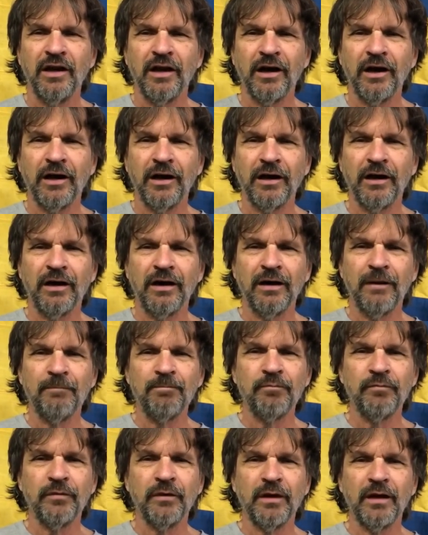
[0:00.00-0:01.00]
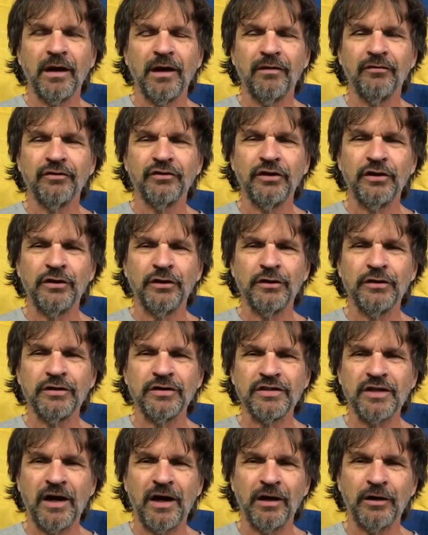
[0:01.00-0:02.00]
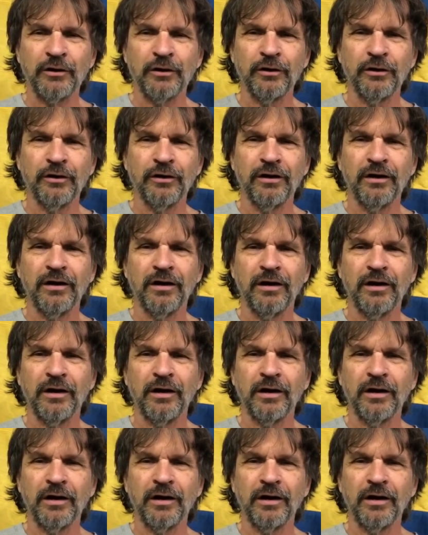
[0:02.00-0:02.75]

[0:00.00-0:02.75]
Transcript: I've seen it in soccer.